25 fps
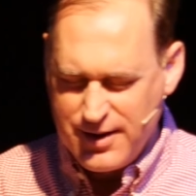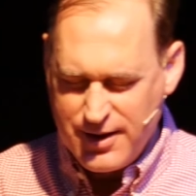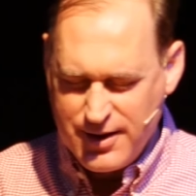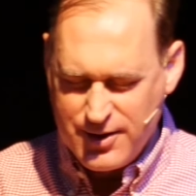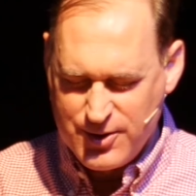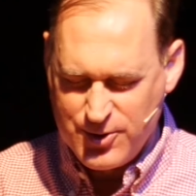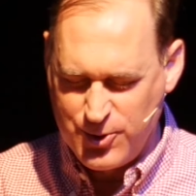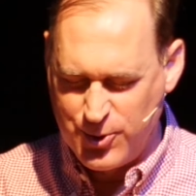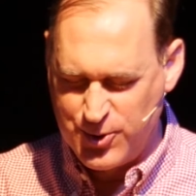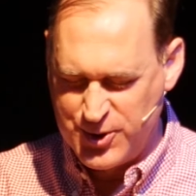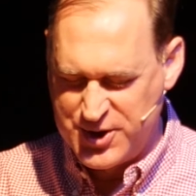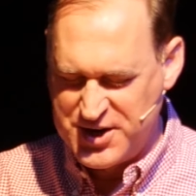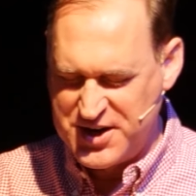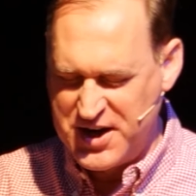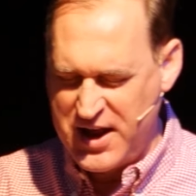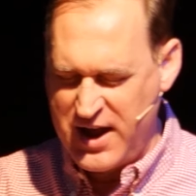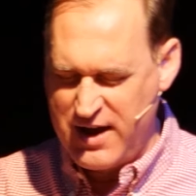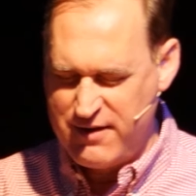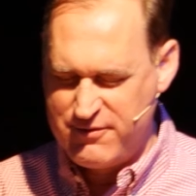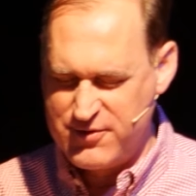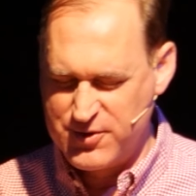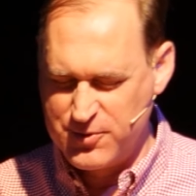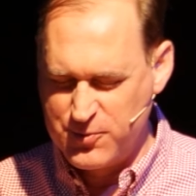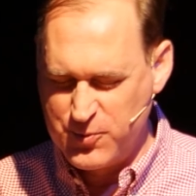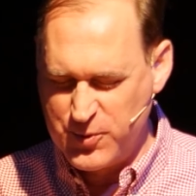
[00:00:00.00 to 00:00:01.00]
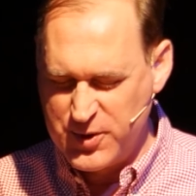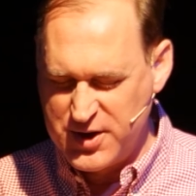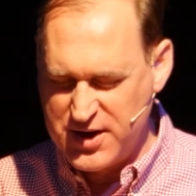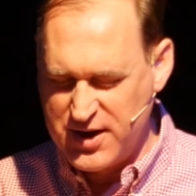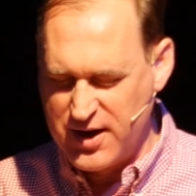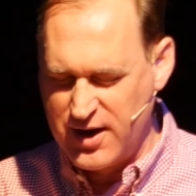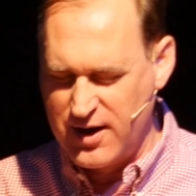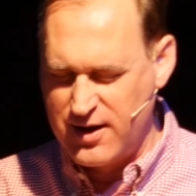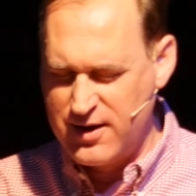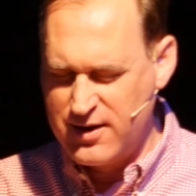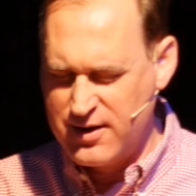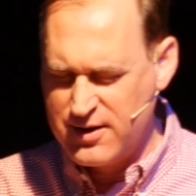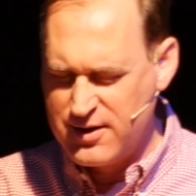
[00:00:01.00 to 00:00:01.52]
Lord in heaven, we,
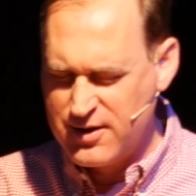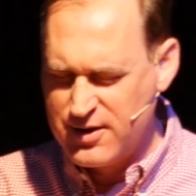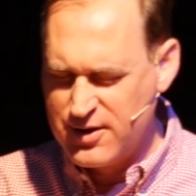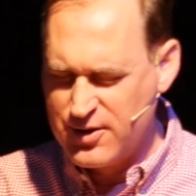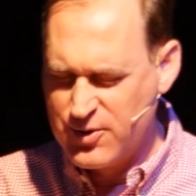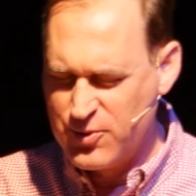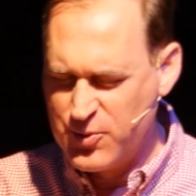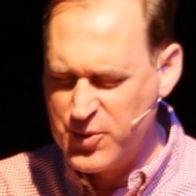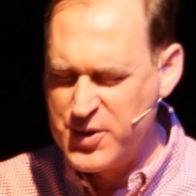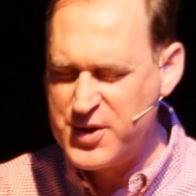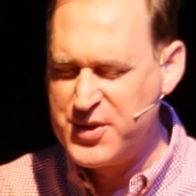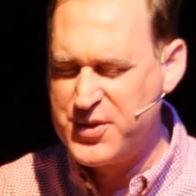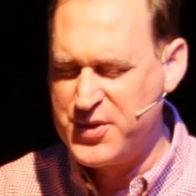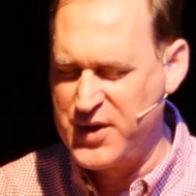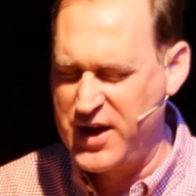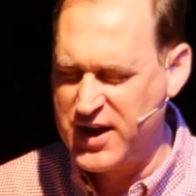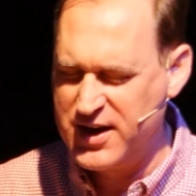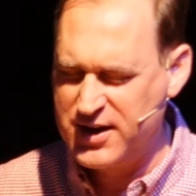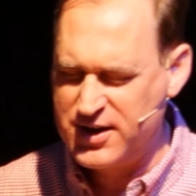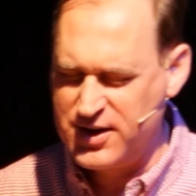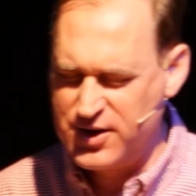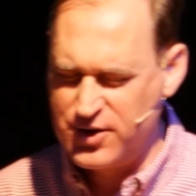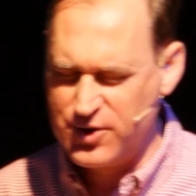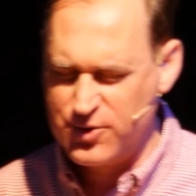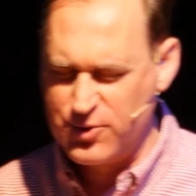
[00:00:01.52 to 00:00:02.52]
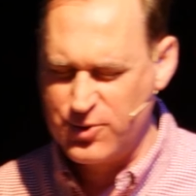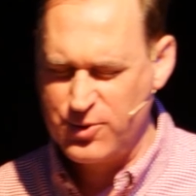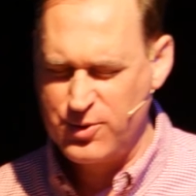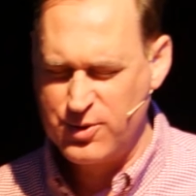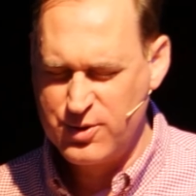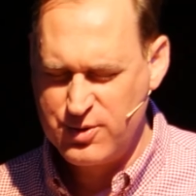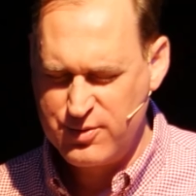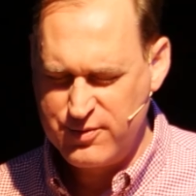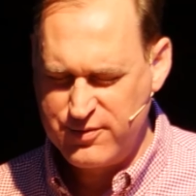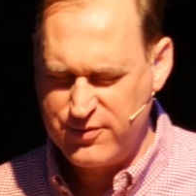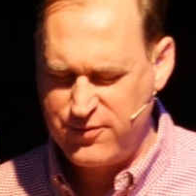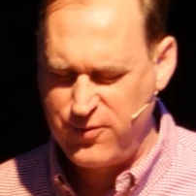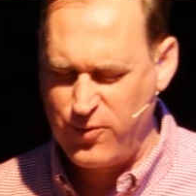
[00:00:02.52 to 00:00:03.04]
uh, we thank you
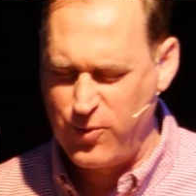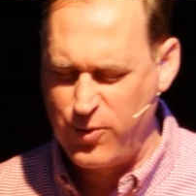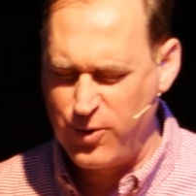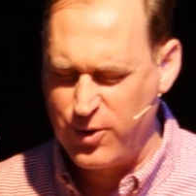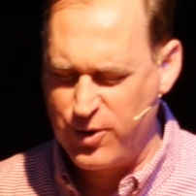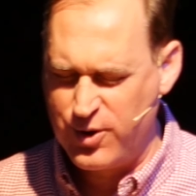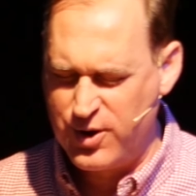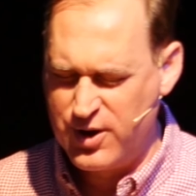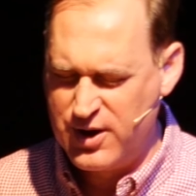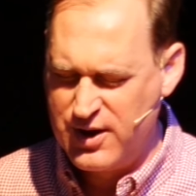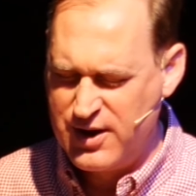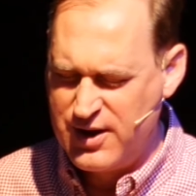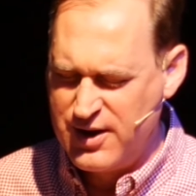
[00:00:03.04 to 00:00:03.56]
for